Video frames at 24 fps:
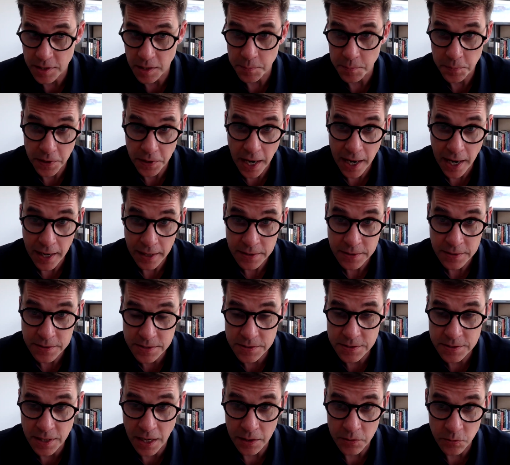at
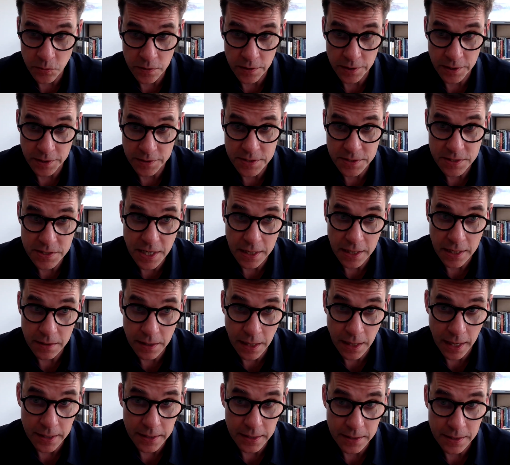
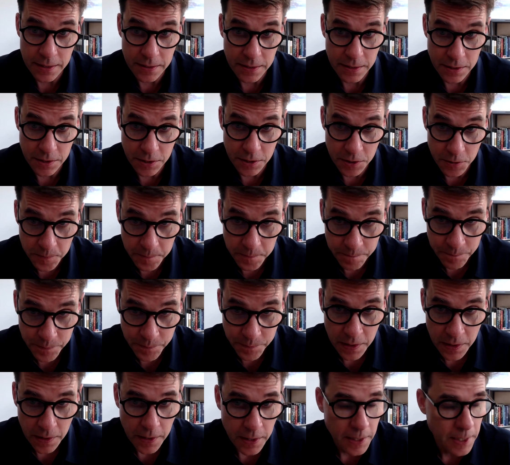prax.oregonstate.edu.
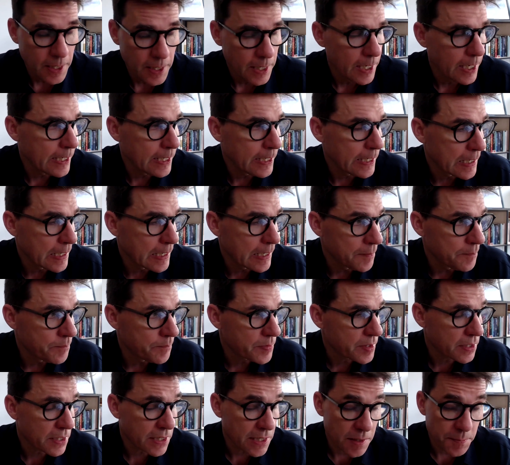
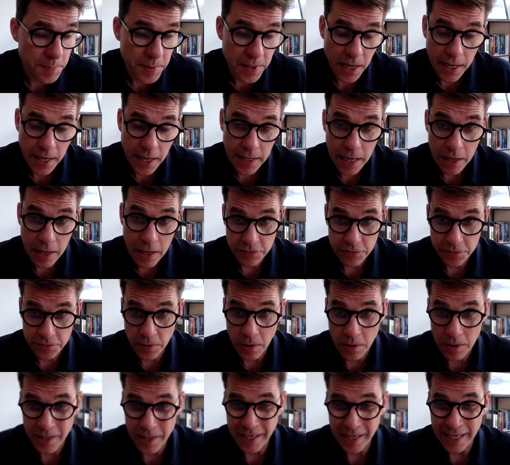Keep an eye out for
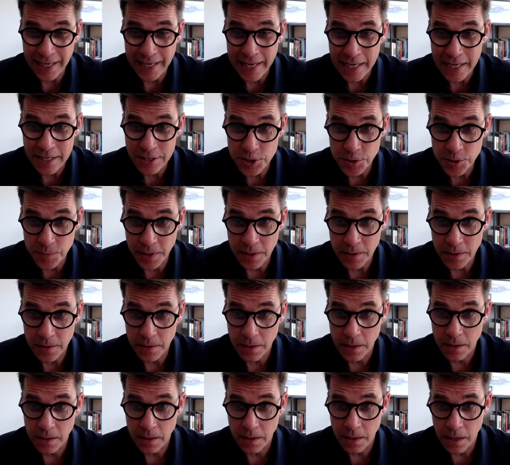our engagement
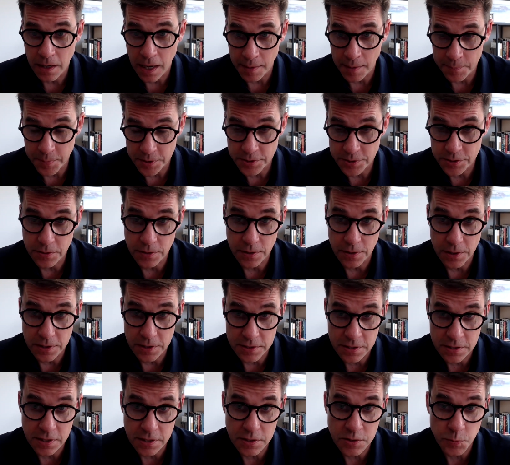
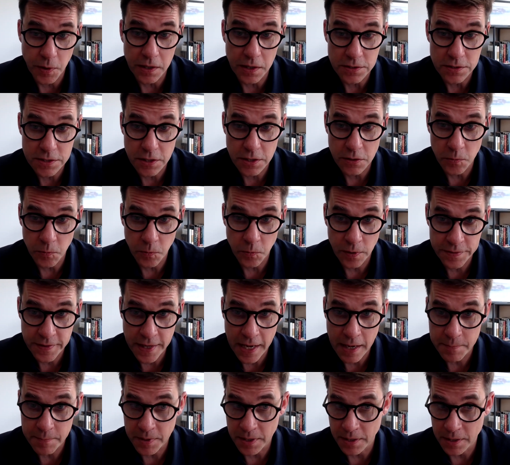opportunities as well. So what
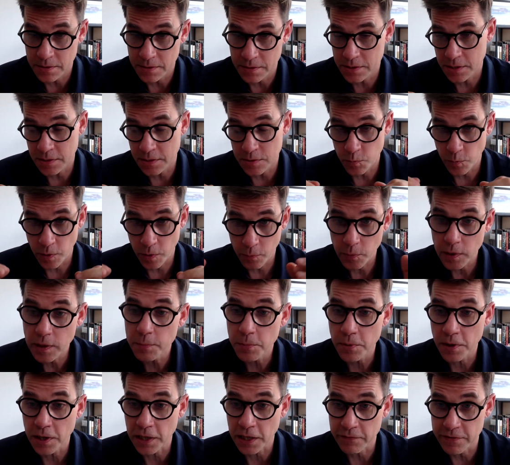that means is when we
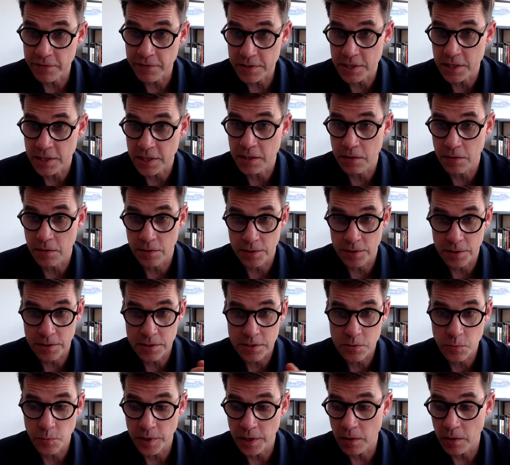bring a visiting
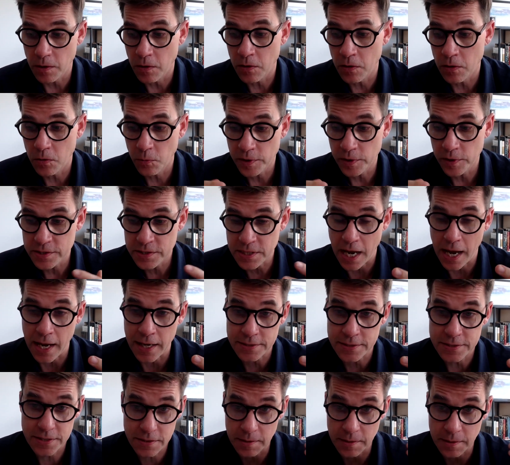artist, we always
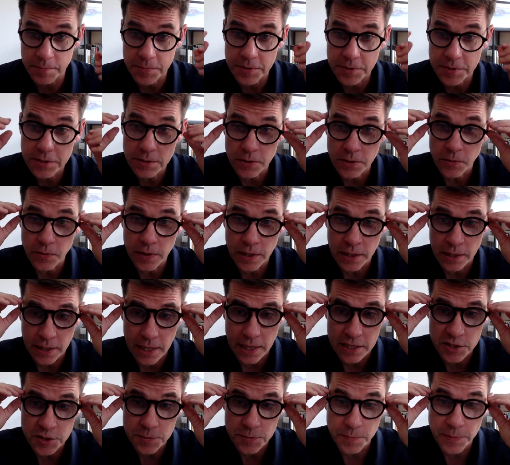ask them to do
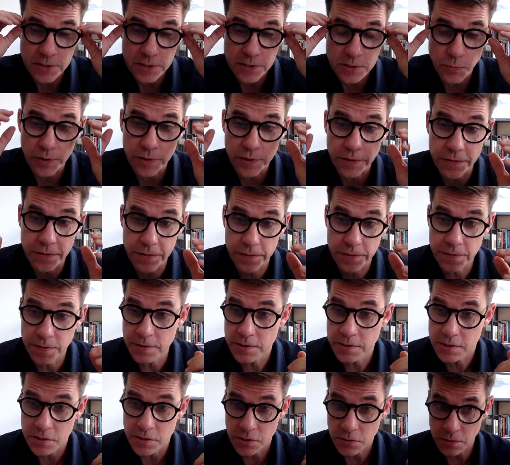engagements with the
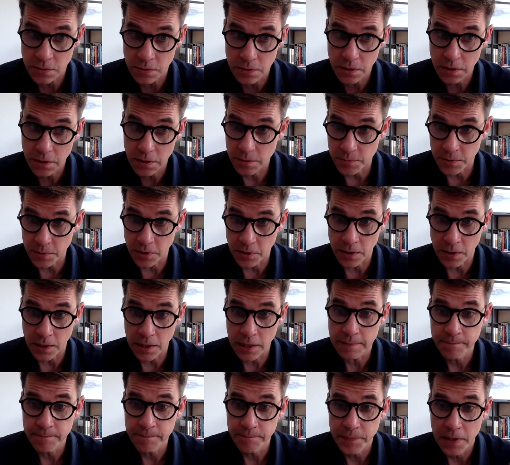student
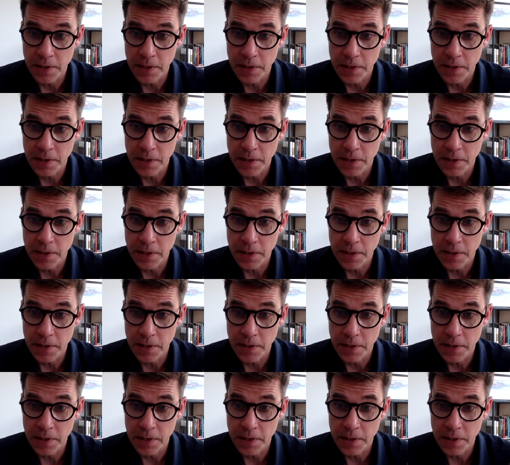community.